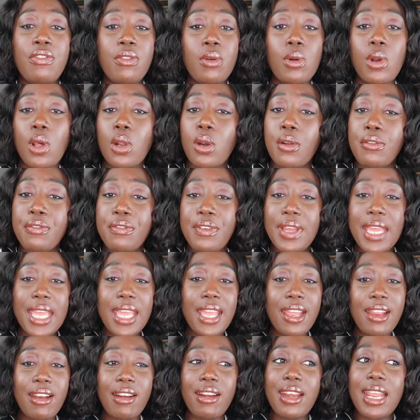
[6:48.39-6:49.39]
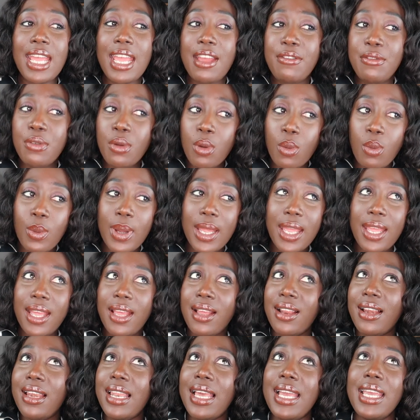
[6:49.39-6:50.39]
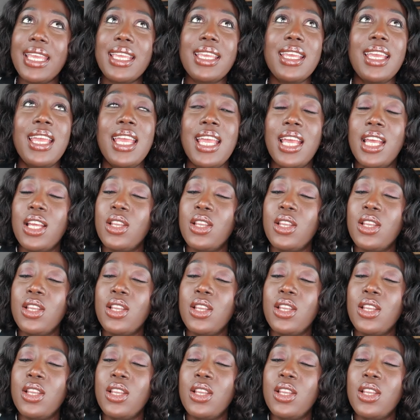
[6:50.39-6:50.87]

lot of air everywhere like